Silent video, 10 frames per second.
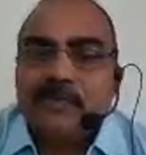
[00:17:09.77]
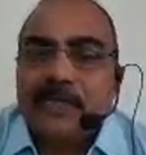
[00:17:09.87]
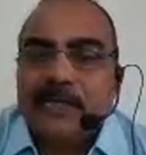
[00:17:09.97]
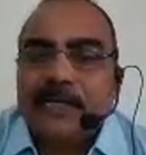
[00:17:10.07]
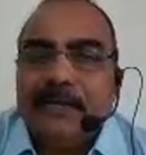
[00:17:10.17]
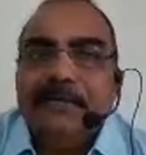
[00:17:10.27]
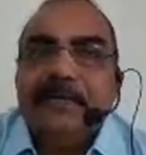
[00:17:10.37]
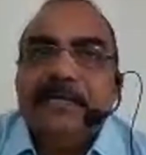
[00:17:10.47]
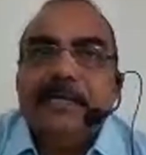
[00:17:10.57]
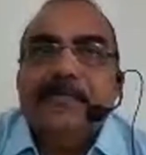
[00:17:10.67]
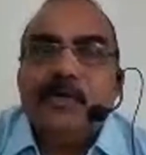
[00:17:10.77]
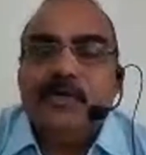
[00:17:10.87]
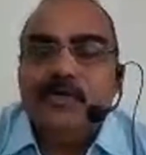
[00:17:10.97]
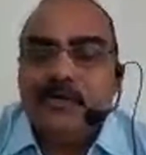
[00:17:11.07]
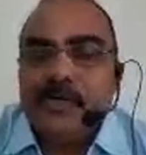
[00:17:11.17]
depending upon
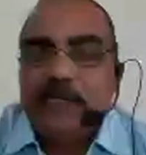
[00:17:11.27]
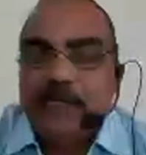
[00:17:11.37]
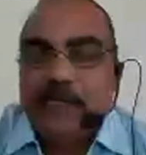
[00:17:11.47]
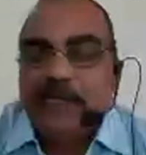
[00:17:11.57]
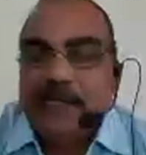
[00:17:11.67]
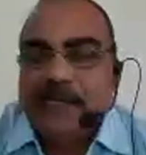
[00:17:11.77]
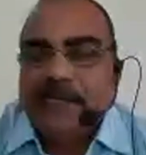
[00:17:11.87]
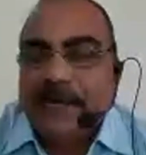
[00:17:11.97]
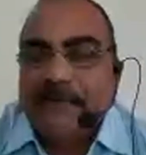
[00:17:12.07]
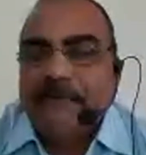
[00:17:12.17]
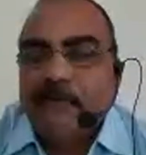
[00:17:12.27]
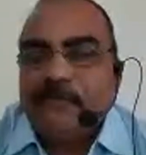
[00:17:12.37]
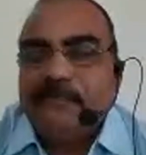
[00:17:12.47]
the type of